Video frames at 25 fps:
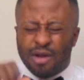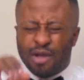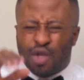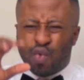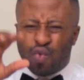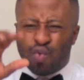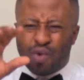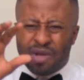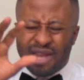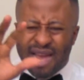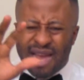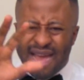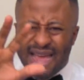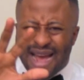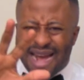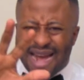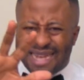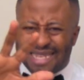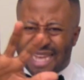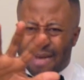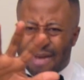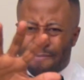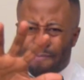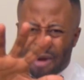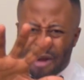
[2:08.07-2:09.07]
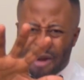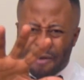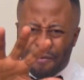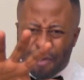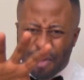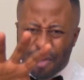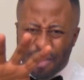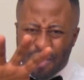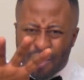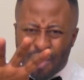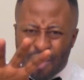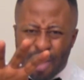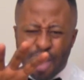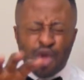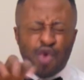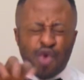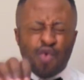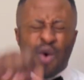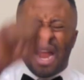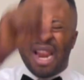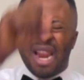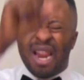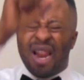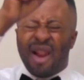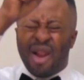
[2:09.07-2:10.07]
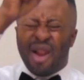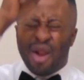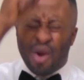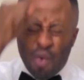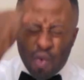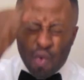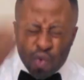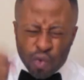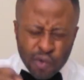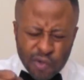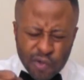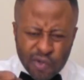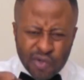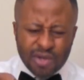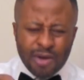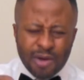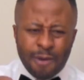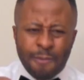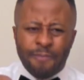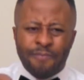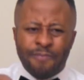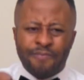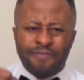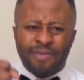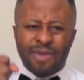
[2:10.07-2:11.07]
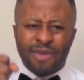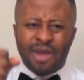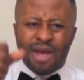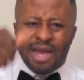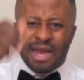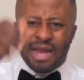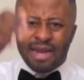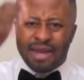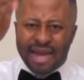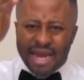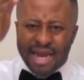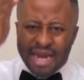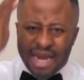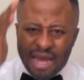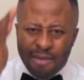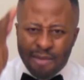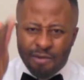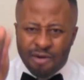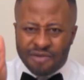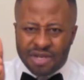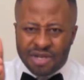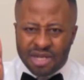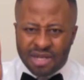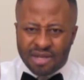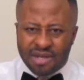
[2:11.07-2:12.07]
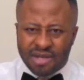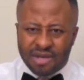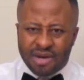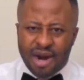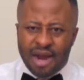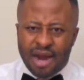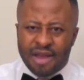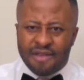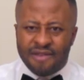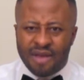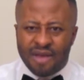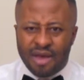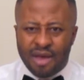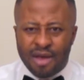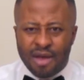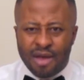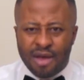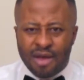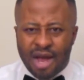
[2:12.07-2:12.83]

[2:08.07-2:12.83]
Today, as I pray for you, you are loose in the name of Jesus Christ.